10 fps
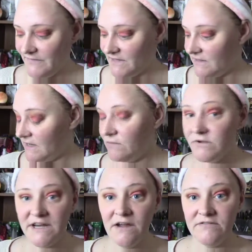Then I
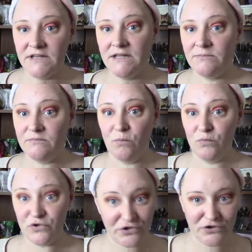wouldn't have to keep
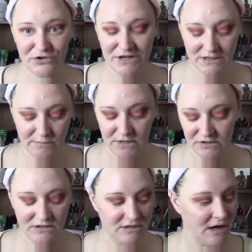dirtying a
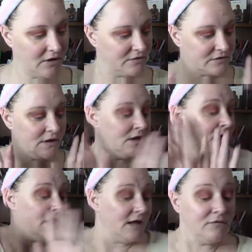million towels.
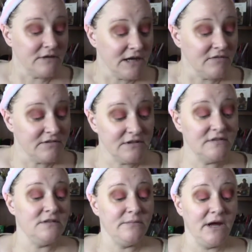And I wouldn't have to
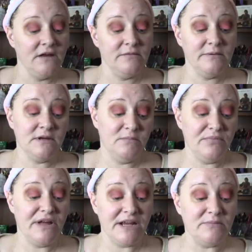listen to my husband
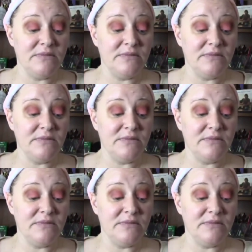complain